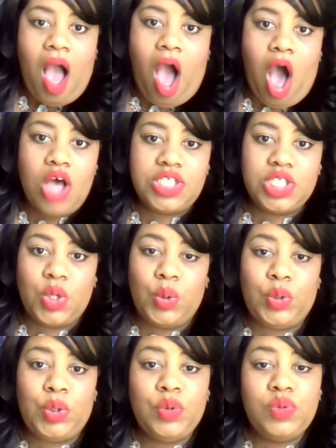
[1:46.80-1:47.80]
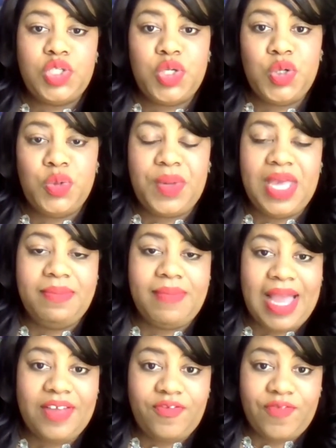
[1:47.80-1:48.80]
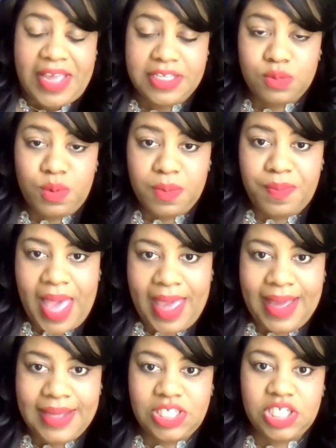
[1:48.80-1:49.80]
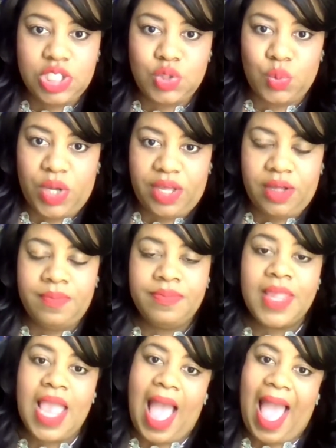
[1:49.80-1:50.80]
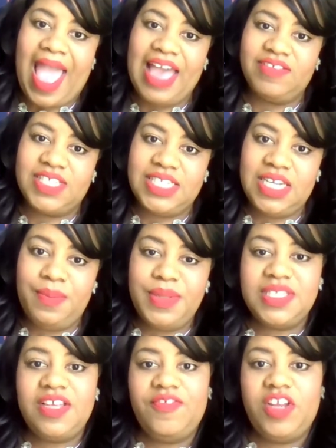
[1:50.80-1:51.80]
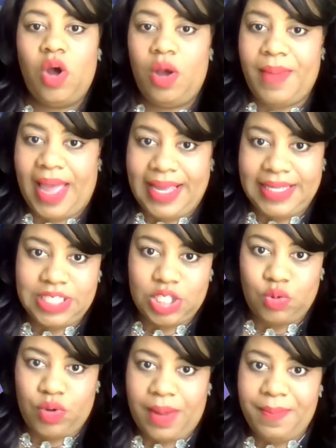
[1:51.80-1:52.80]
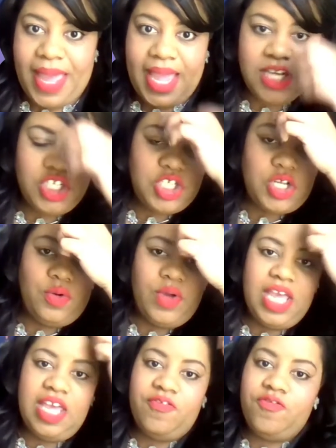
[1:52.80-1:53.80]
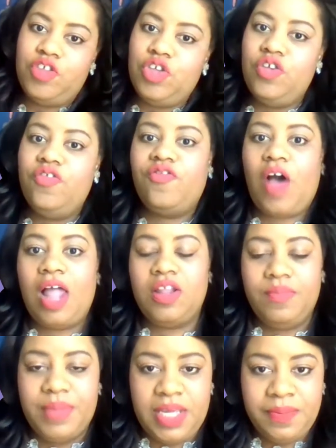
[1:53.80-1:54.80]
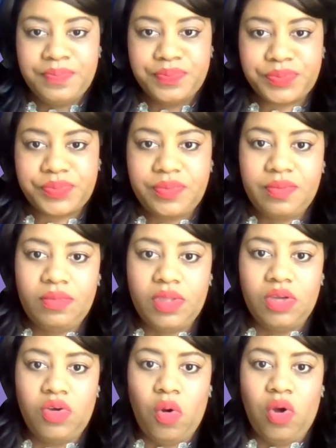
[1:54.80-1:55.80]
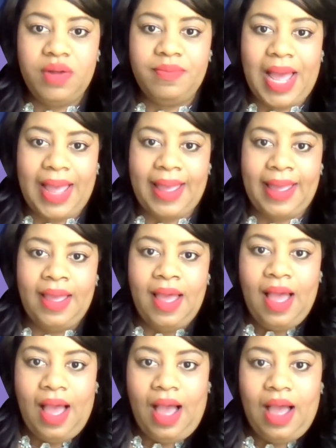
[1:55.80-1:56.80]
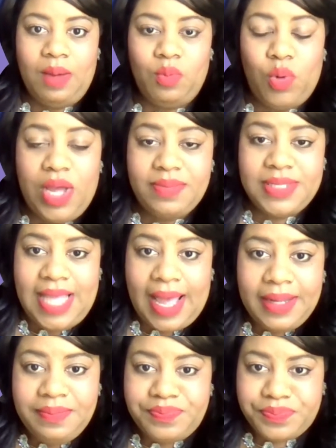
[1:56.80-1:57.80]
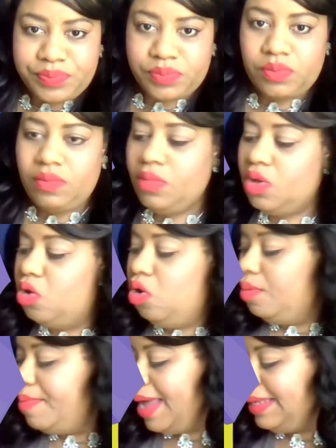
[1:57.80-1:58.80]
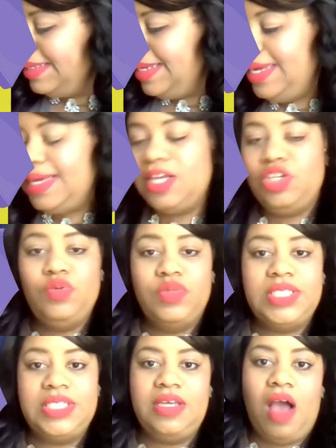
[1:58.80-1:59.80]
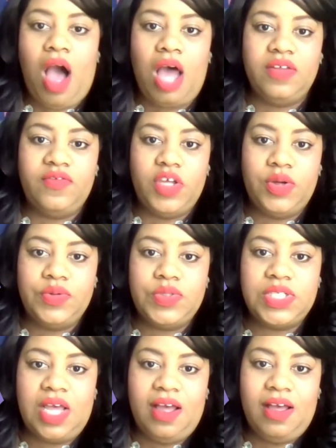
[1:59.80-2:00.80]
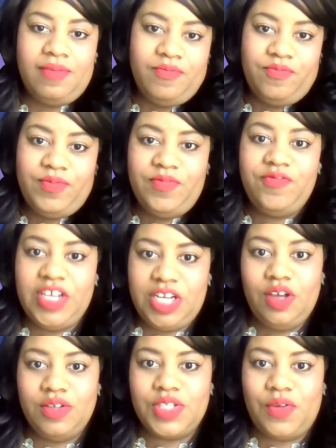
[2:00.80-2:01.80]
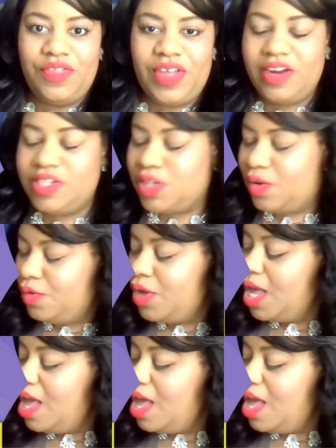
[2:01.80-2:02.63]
also YouTube and my Facebook page as well. I have snippets of it on my Instagram page. So if you follow me on my um, website on my link you will see all of those um, videos on there so